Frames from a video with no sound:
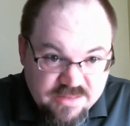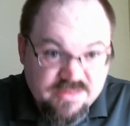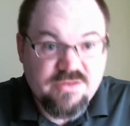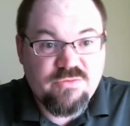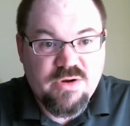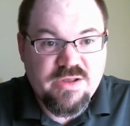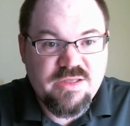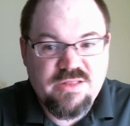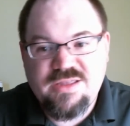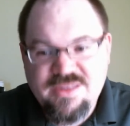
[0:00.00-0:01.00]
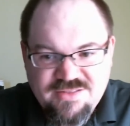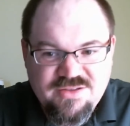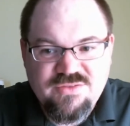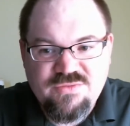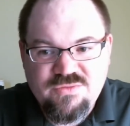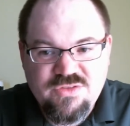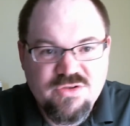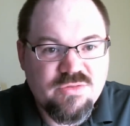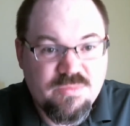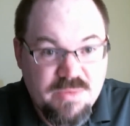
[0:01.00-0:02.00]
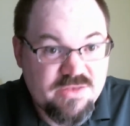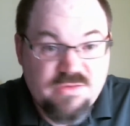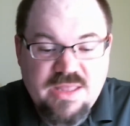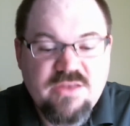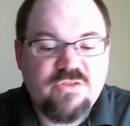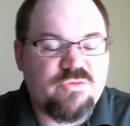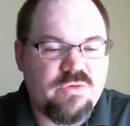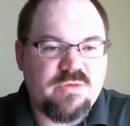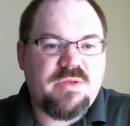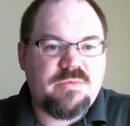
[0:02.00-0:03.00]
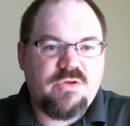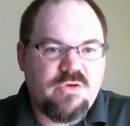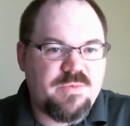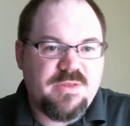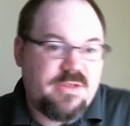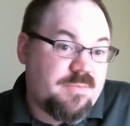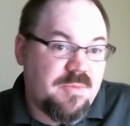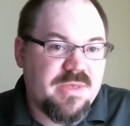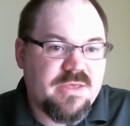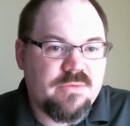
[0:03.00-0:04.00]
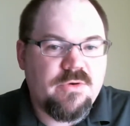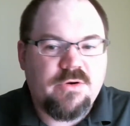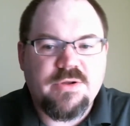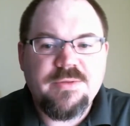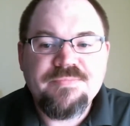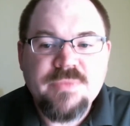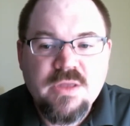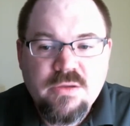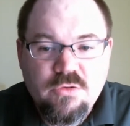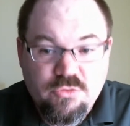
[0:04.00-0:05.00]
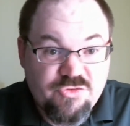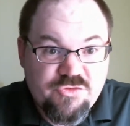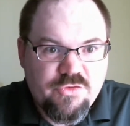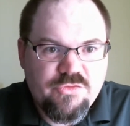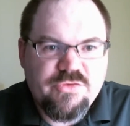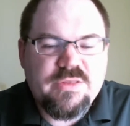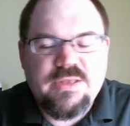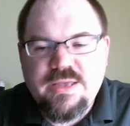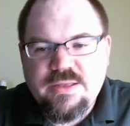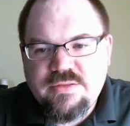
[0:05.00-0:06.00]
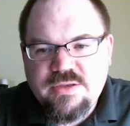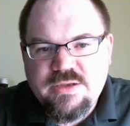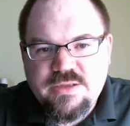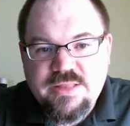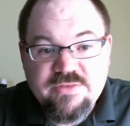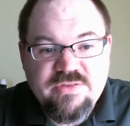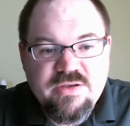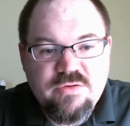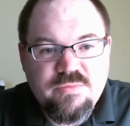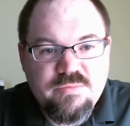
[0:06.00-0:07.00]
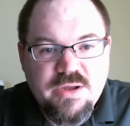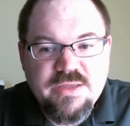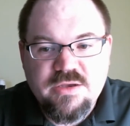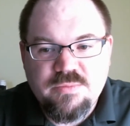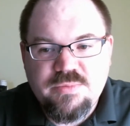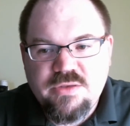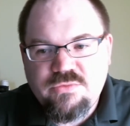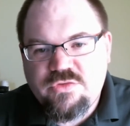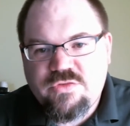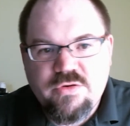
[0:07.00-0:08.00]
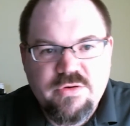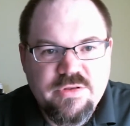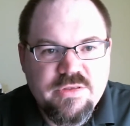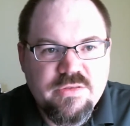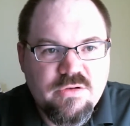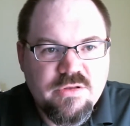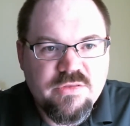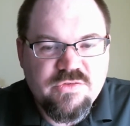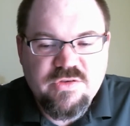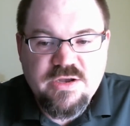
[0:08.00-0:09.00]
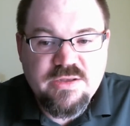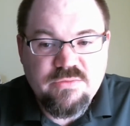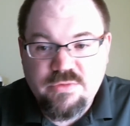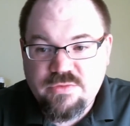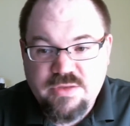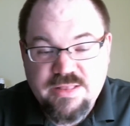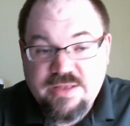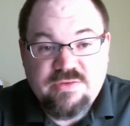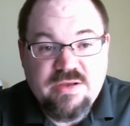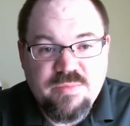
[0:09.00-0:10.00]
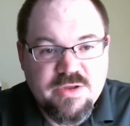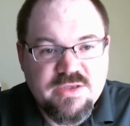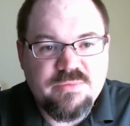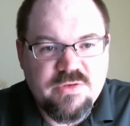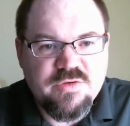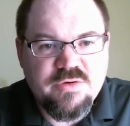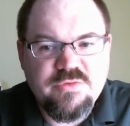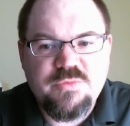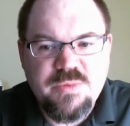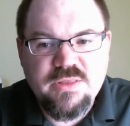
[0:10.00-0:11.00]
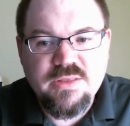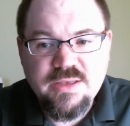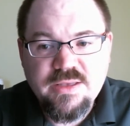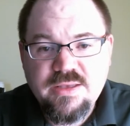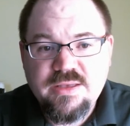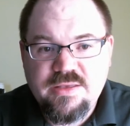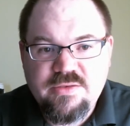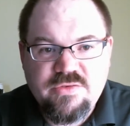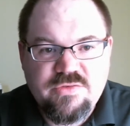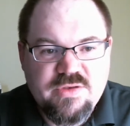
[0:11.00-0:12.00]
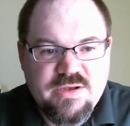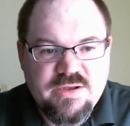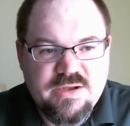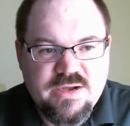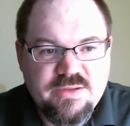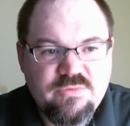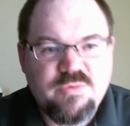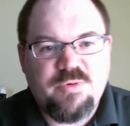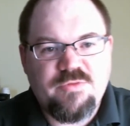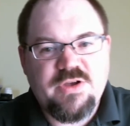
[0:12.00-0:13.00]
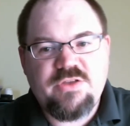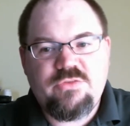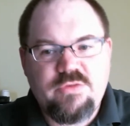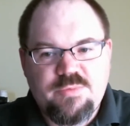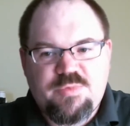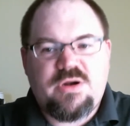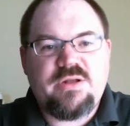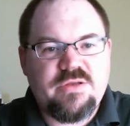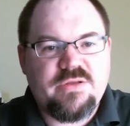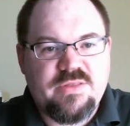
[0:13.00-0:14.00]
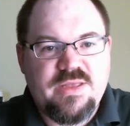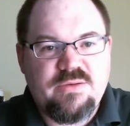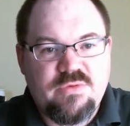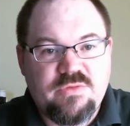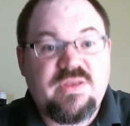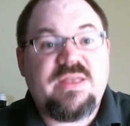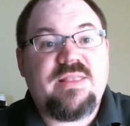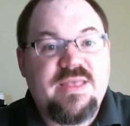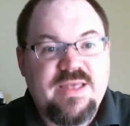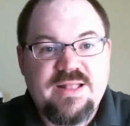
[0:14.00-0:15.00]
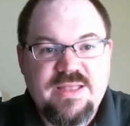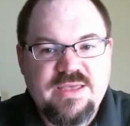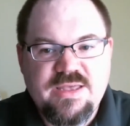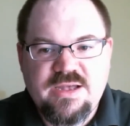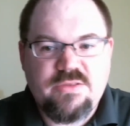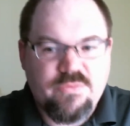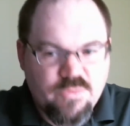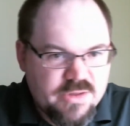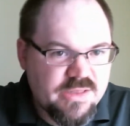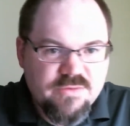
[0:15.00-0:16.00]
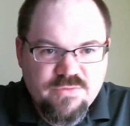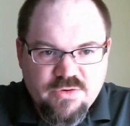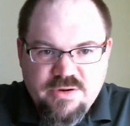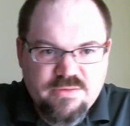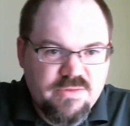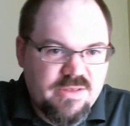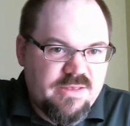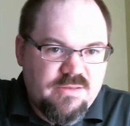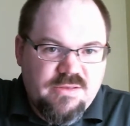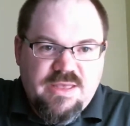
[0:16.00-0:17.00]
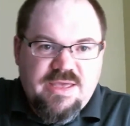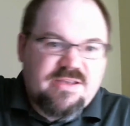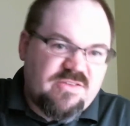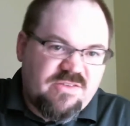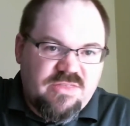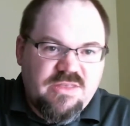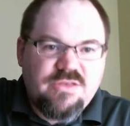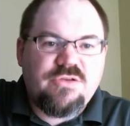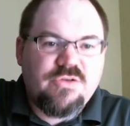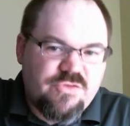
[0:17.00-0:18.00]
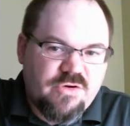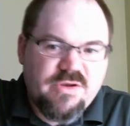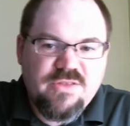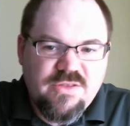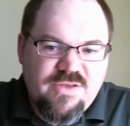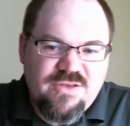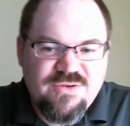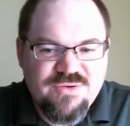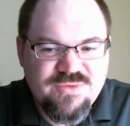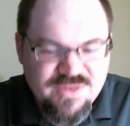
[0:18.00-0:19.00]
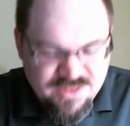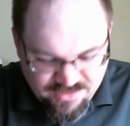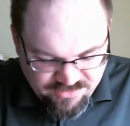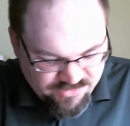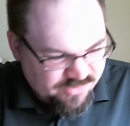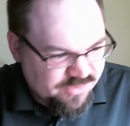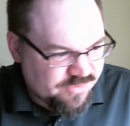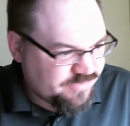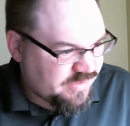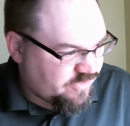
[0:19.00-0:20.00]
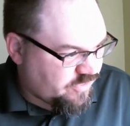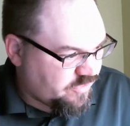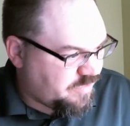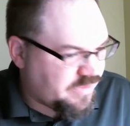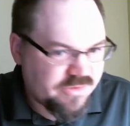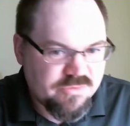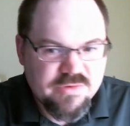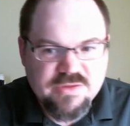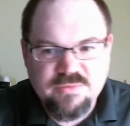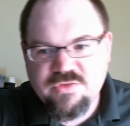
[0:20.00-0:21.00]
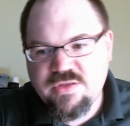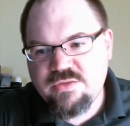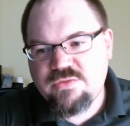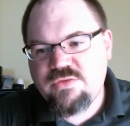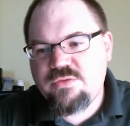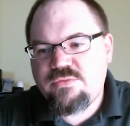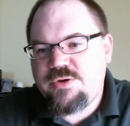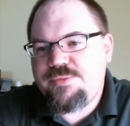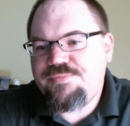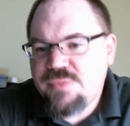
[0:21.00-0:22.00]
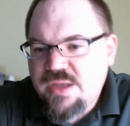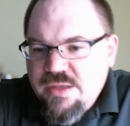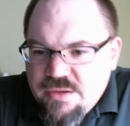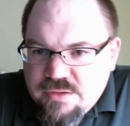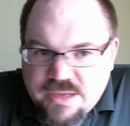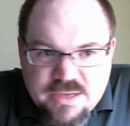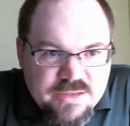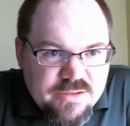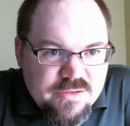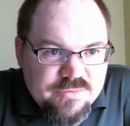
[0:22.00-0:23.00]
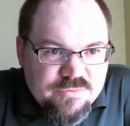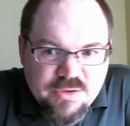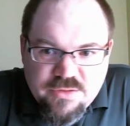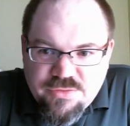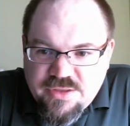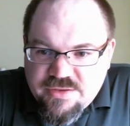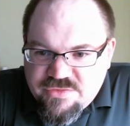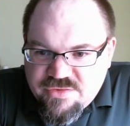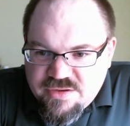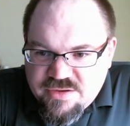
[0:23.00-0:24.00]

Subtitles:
done right, to get it done, you know, they just want to be able to open it up and make it work, or just use it. And that's how my company was started on the side with, and that's how my company's always been, is I will provide you a product that will take the headache out of whatever X thing you're trying to do. So that's ultimately what it comes down to. Well, thanks.